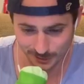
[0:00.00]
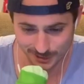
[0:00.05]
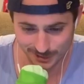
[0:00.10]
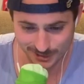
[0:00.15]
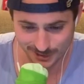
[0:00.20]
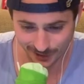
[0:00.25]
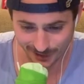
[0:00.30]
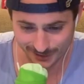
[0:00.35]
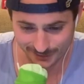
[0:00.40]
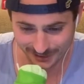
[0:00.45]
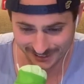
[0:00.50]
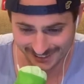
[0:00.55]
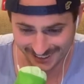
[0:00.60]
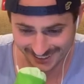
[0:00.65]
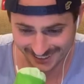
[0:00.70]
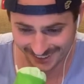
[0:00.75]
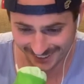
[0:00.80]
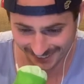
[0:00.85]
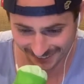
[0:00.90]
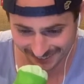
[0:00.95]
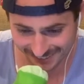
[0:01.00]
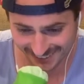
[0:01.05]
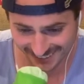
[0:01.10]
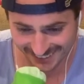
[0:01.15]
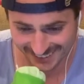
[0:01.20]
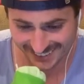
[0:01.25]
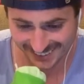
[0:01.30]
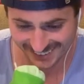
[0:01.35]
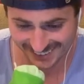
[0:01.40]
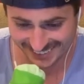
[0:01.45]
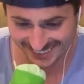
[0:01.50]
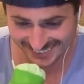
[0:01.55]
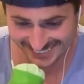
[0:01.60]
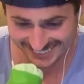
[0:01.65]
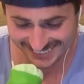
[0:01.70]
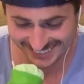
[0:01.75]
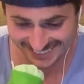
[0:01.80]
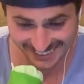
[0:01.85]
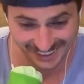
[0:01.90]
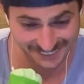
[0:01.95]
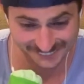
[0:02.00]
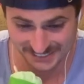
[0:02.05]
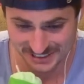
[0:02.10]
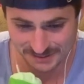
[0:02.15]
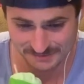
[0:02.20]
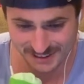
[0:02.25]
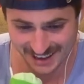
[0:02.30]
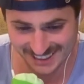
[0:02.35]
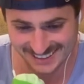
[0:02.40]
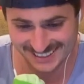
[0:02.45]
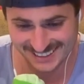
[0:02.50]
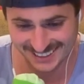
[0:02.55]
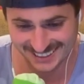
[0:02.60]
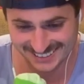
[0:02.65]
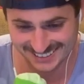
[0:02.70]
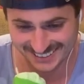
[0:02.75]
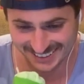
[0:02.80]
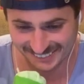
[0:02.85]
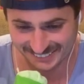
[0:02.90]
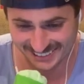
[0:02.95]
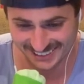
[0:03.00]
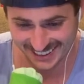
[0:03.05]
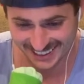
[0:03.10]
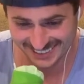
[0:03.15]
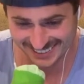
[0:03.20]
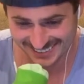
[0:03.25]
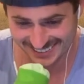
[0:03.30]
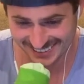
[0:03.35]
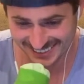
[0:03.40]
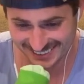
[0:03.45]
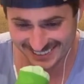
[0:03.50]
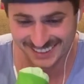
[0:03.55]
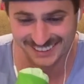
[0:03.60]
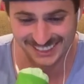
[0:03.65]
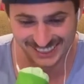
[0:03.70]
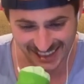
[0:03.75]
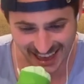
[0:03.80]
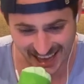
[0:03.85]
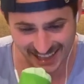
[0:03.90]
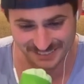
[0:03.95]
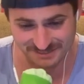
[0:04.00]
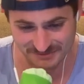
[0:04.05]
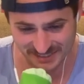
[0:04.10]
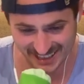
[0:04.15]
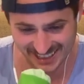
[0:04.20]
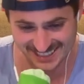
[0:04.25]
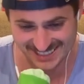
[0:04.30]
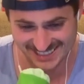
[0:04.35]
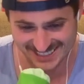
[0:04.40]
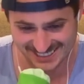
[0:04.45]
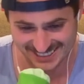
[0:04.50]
talk about that a little bit. So, yeah, he was amazing on D, but that's a lot of minutes.